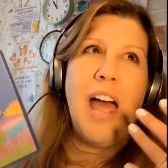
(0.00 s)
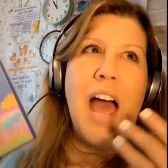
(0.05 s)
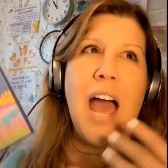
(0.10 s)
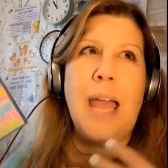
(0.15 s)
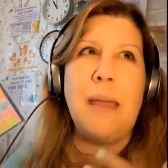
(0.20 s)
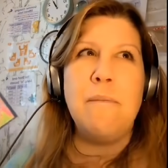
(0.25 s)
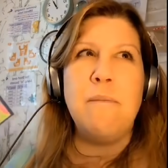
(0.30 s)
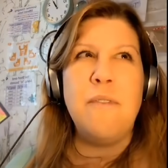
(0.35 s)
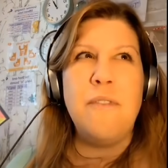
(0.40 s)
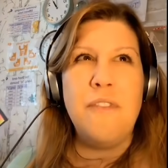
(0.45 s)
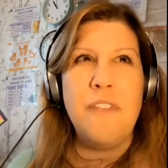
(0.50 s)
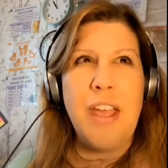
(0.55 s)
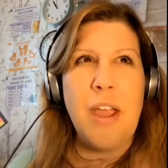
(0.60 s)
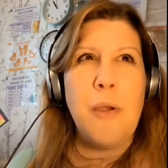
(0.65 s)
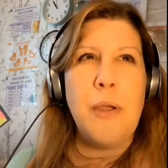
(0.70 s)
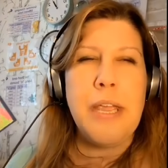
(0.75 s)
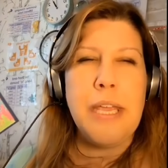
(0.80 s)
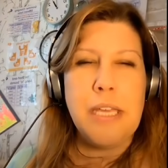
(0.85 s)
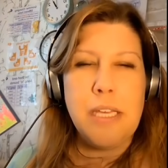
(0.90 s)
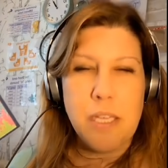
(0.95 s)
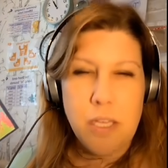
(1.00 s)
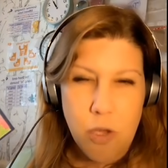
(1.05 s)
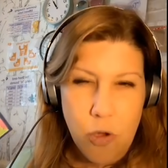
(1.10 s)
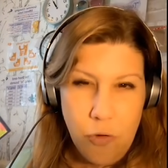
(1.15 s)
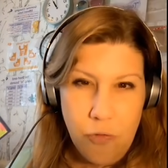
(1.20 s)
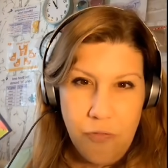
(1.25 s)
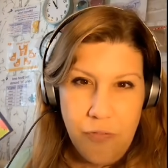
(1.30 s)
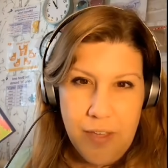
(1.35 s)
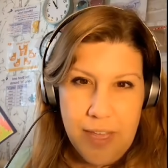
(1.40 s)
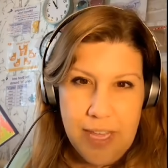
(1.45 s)
I'm very
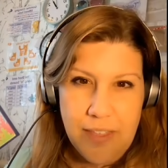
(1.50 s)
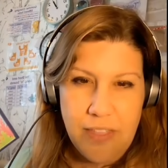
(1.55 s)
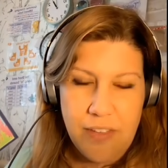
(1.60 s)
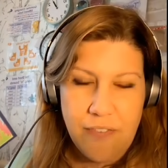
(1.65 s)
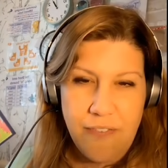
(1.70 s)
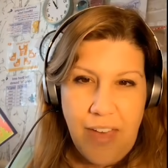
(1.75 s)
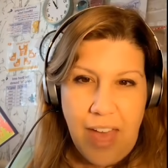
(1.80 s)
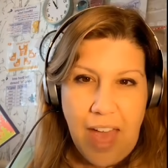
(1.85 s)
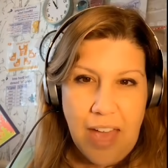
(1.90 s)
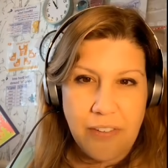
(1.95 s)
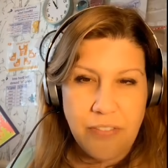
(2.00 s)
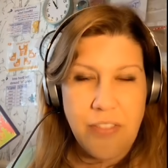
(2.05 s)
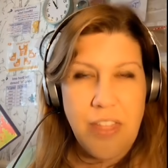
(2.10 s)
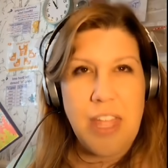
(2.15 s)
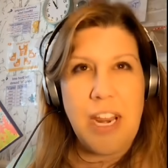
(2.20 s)
goofy in the fact